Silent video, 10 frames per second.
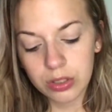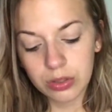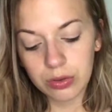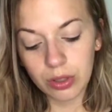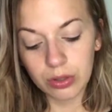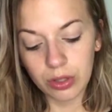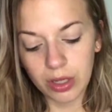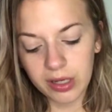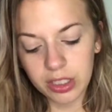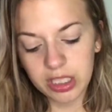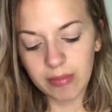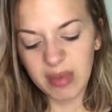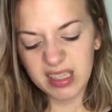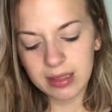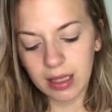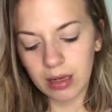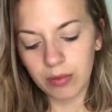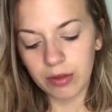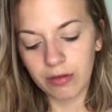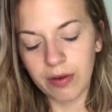to your look, just mixing it in
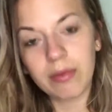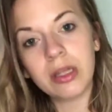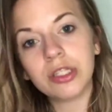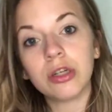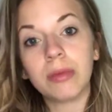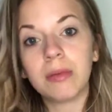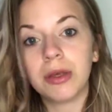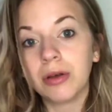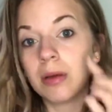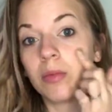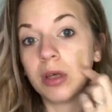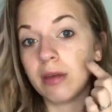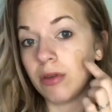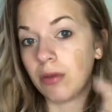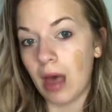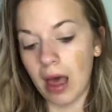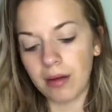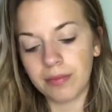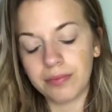with your foundation or BB cream will give you that.